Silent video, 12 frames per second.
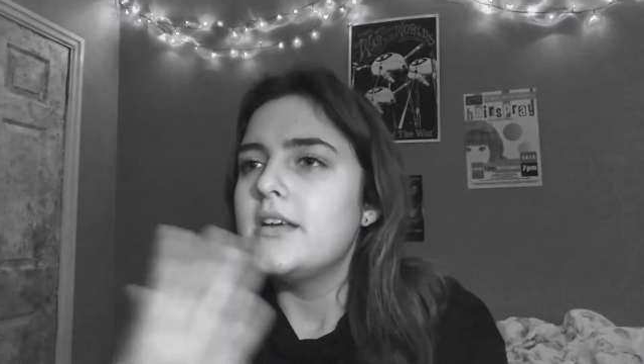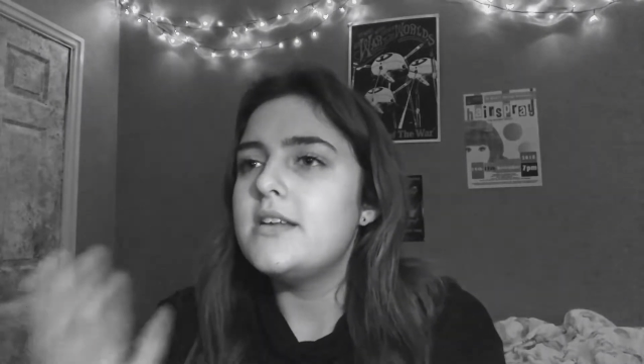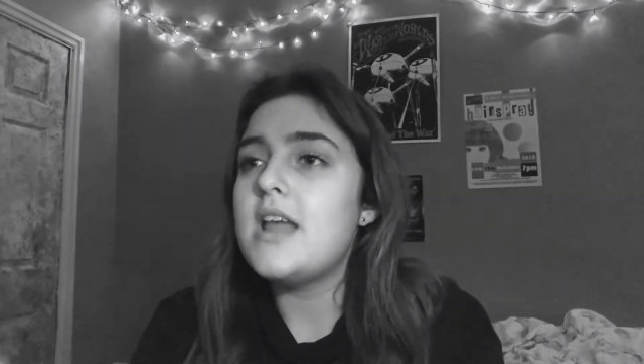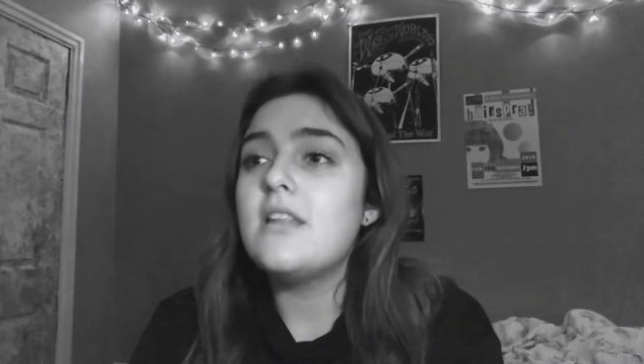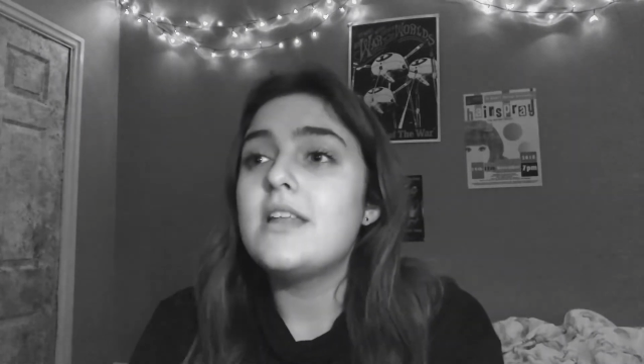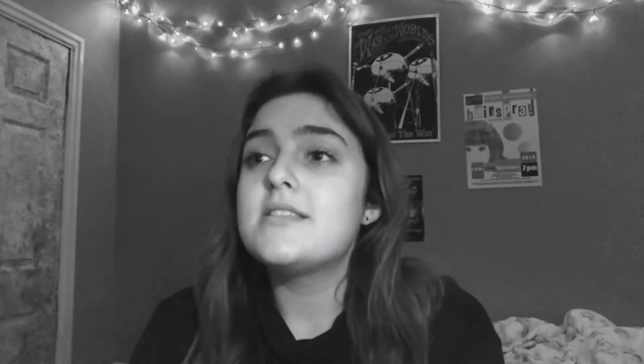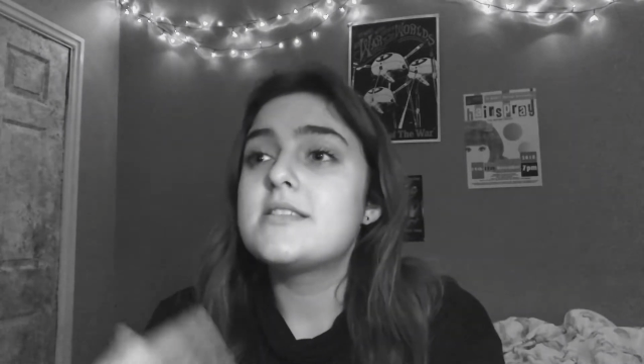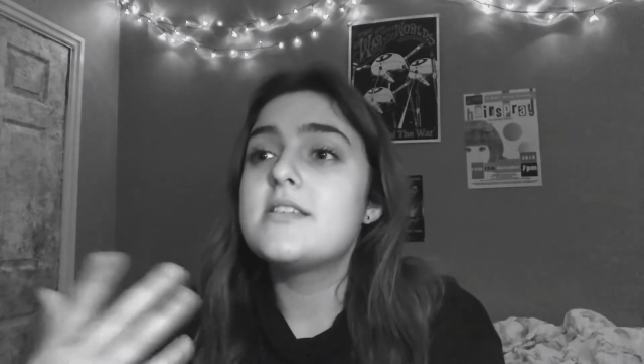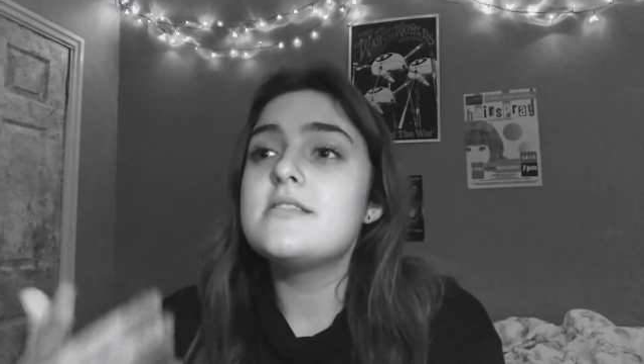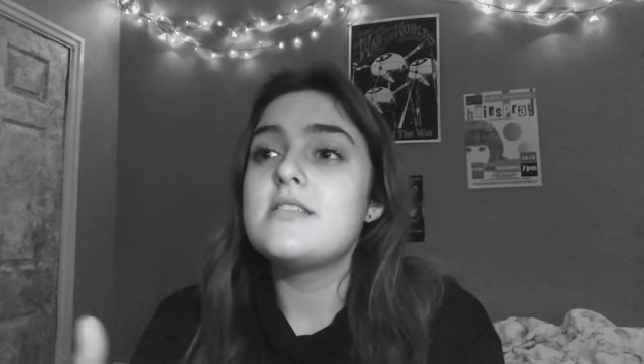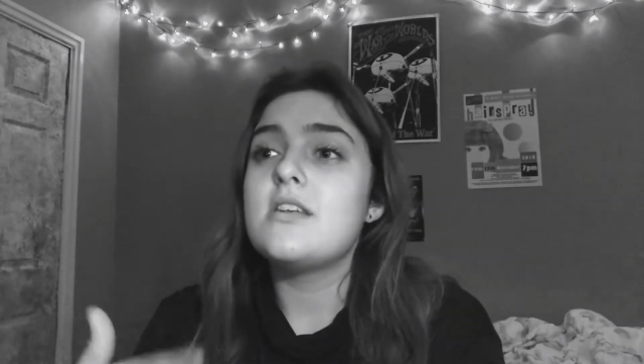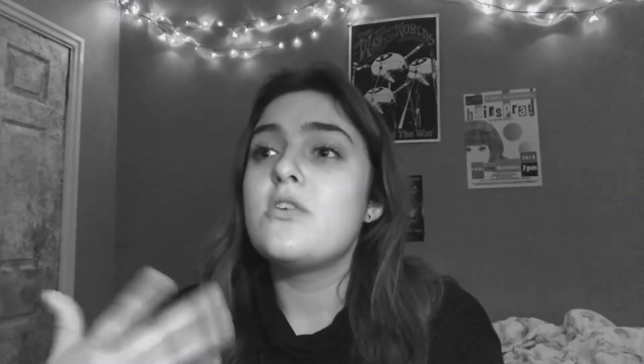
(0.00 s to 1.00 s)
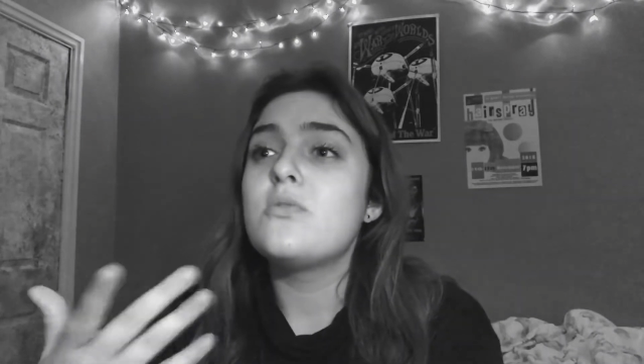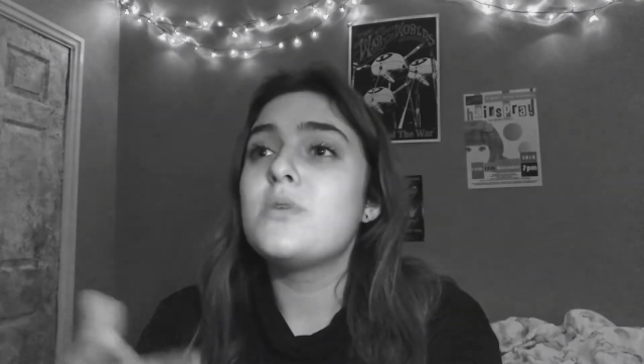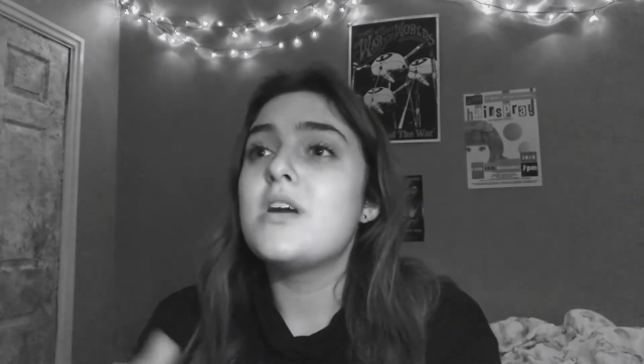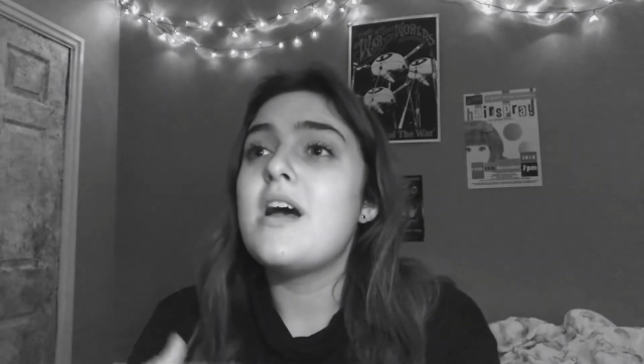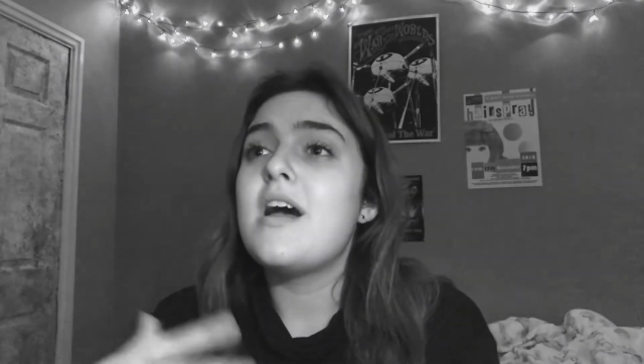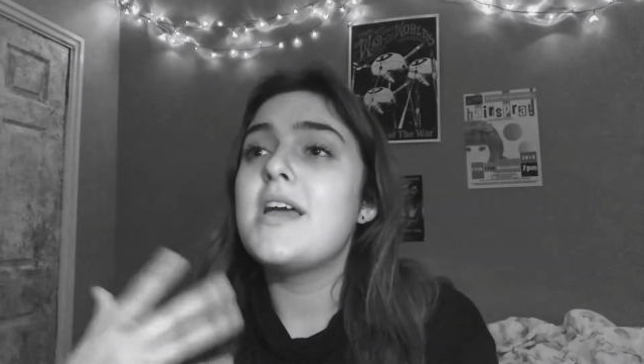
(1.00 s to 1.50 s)
Now let's consider
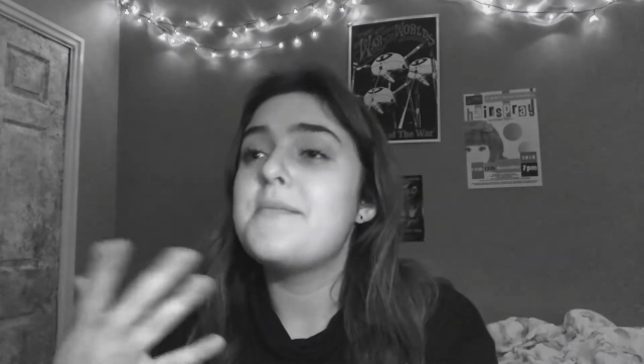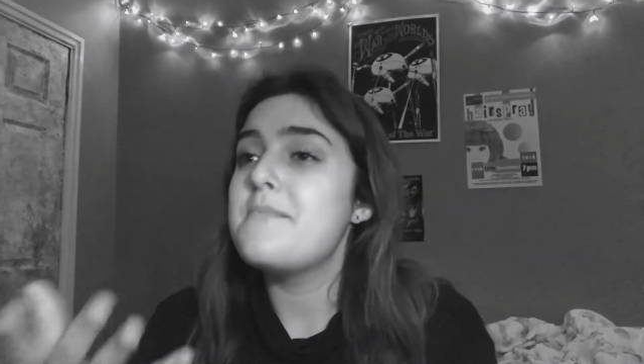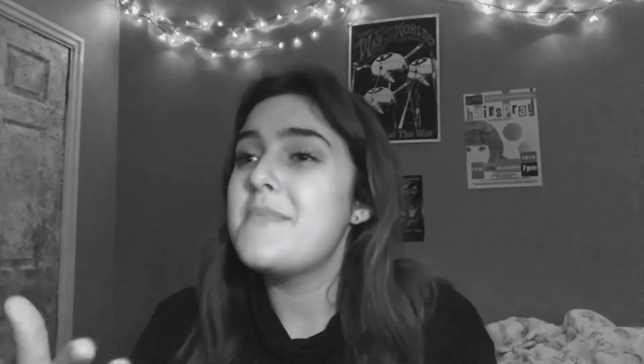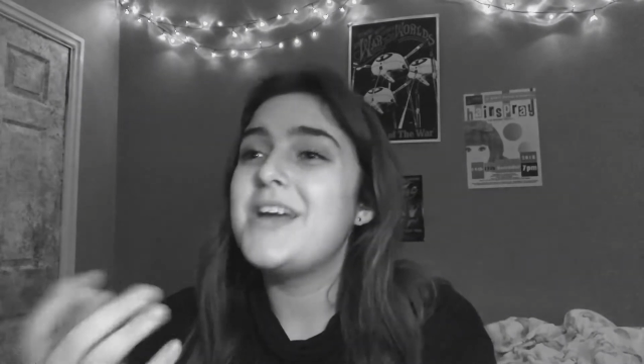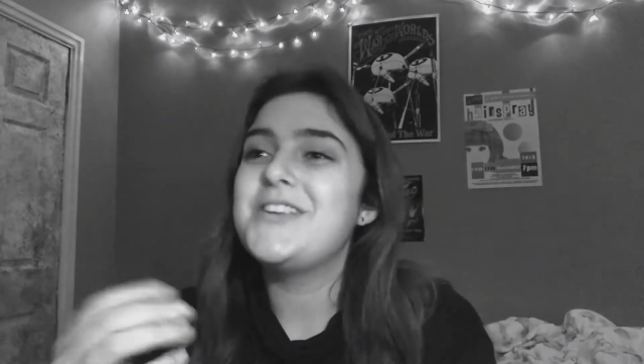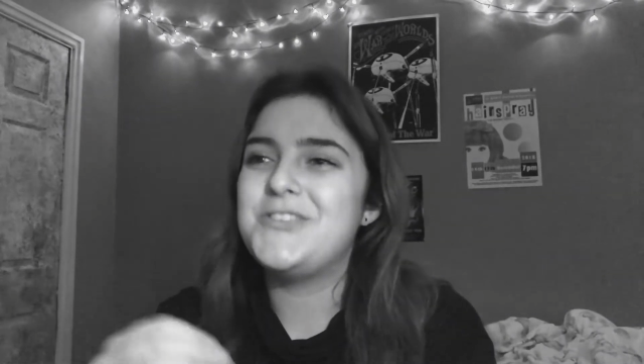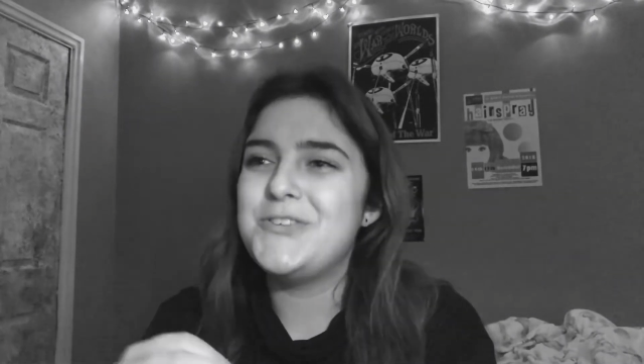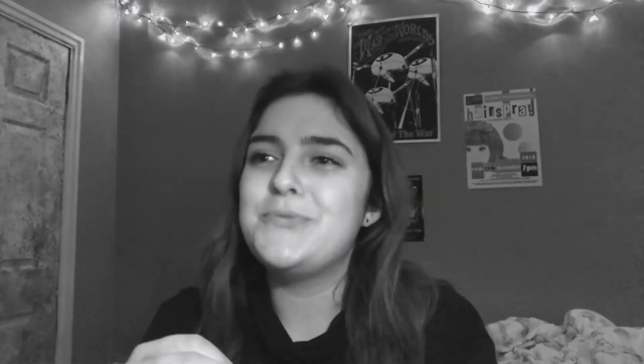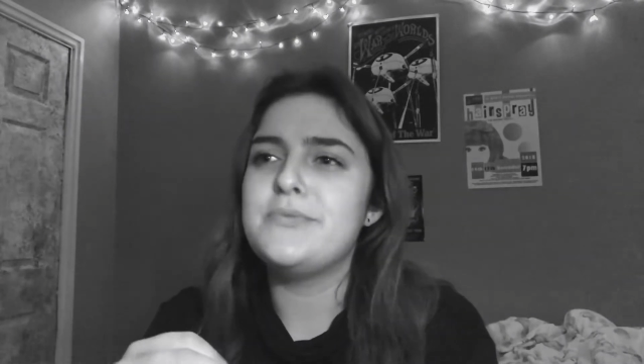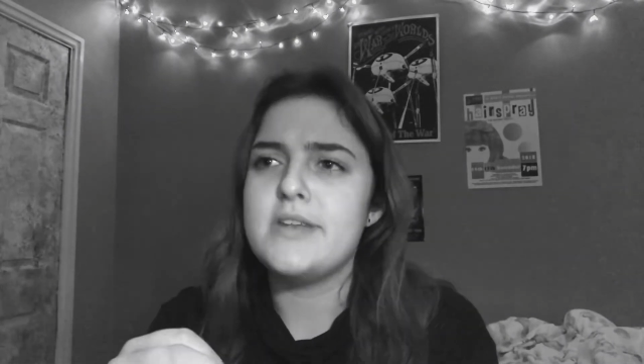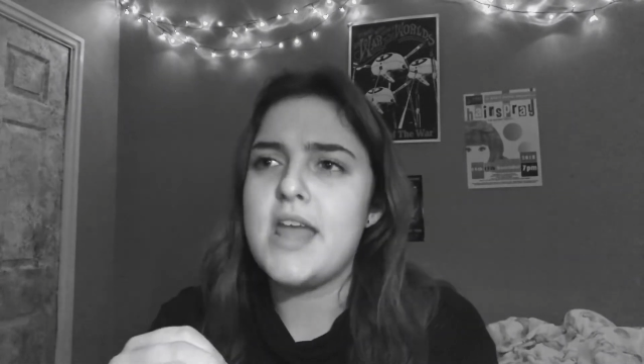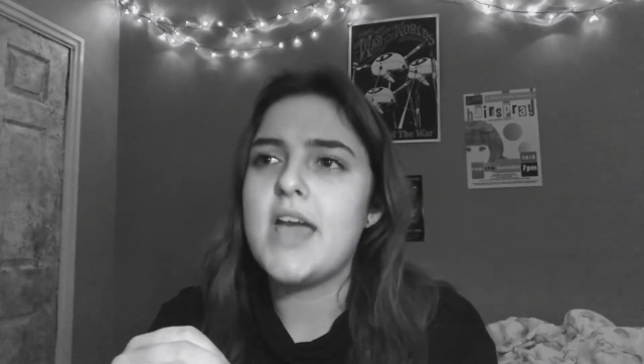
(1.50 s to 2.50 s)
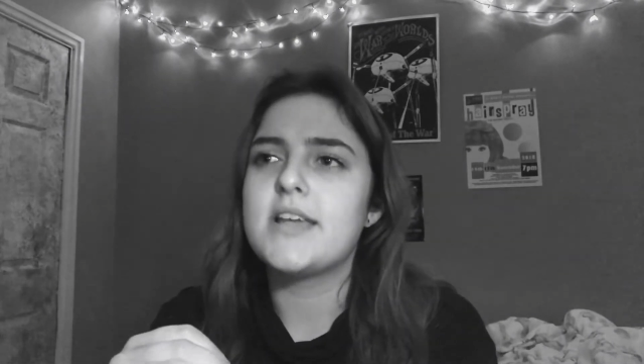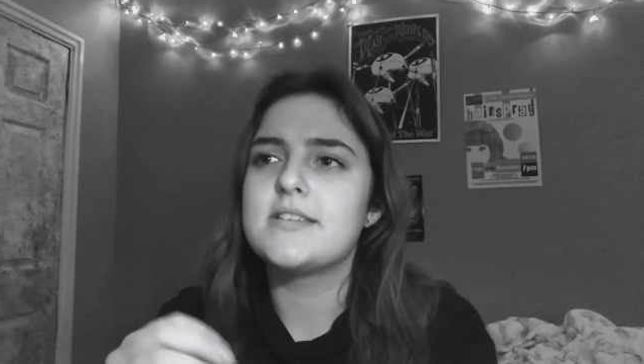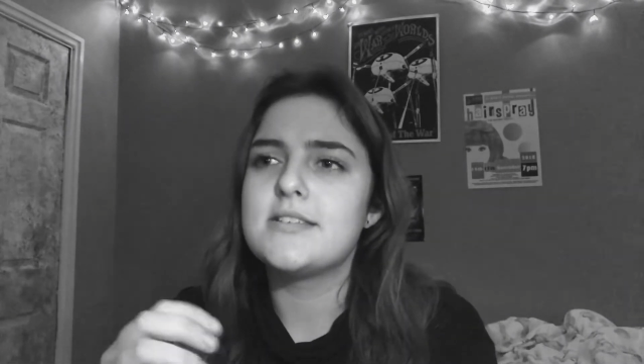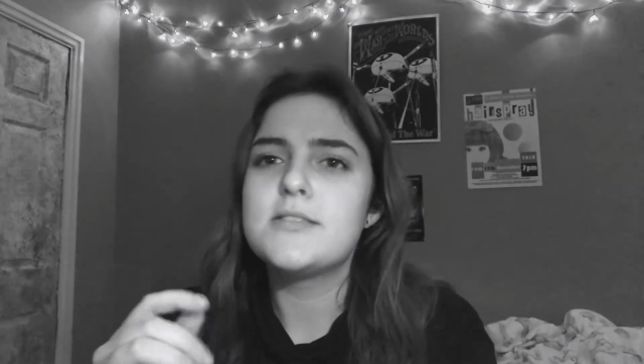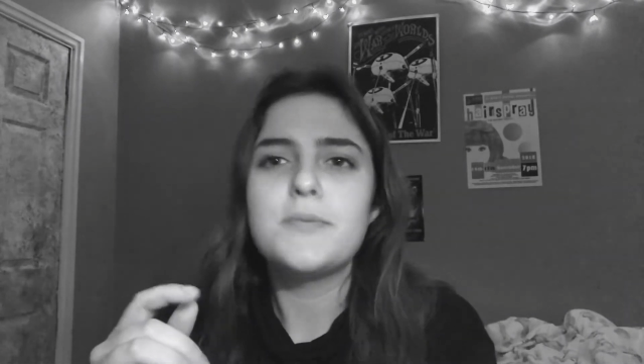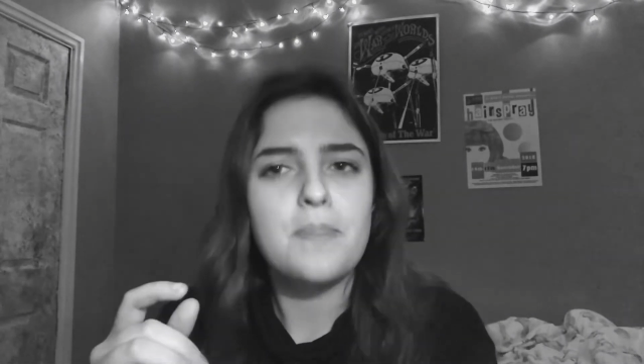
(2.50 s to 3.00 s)
what I might do
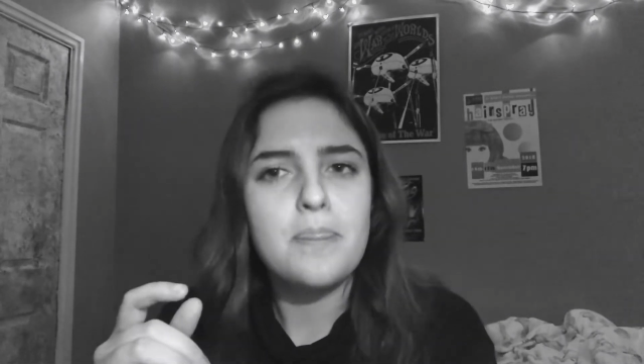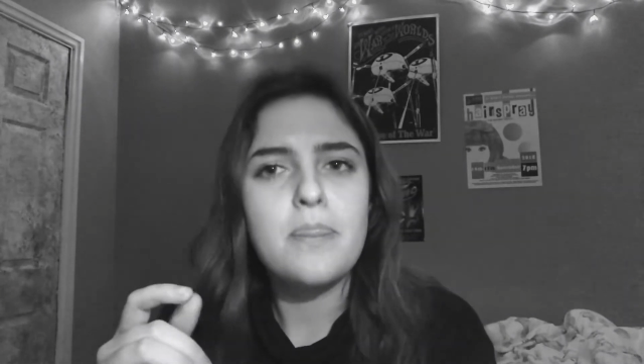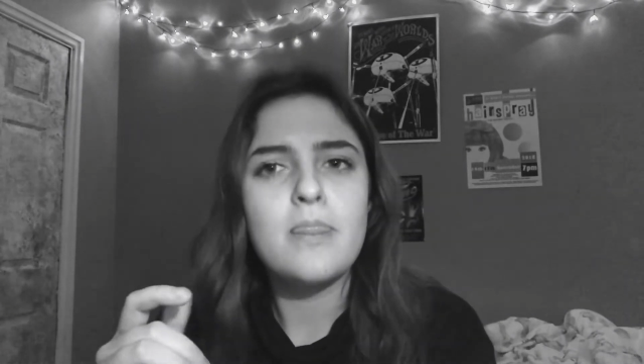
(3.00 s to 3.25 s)
next.